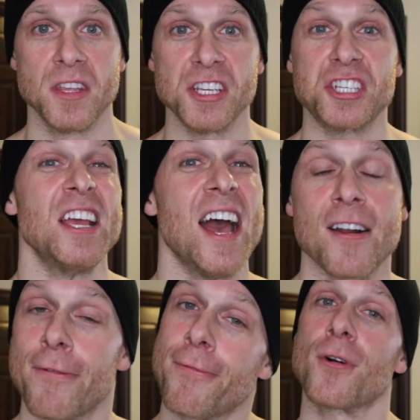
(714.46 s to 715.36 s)
She had
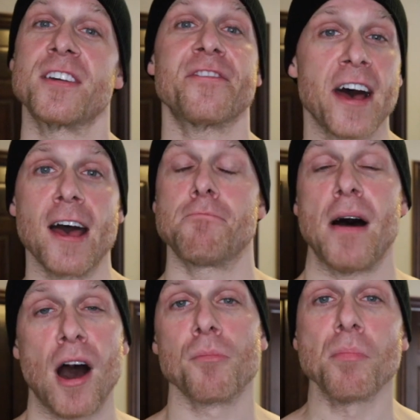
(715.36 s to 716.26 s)
a 45
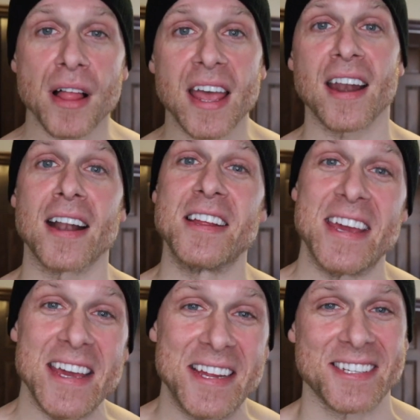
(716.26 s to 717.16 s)
pound plate
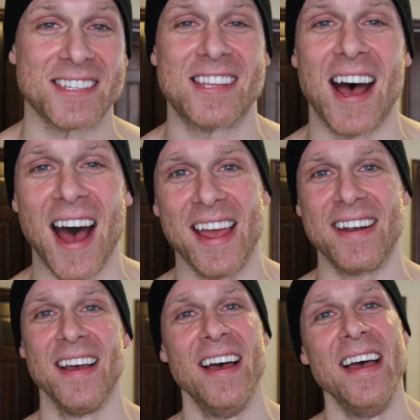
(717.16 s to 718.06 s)
on each
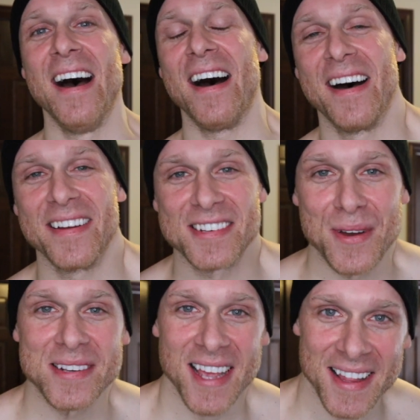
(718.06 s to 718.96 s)
side uh,
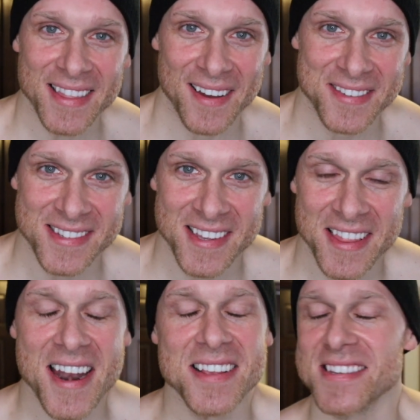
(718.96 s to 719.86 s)
doing deadlifts.
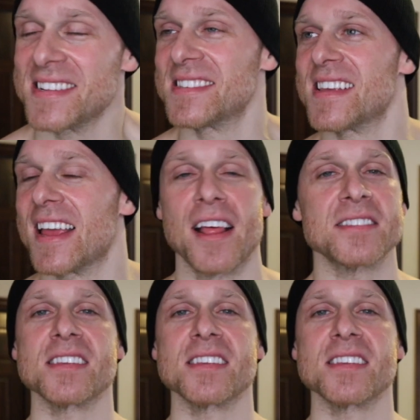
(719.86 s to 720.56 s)
That is an insane. That's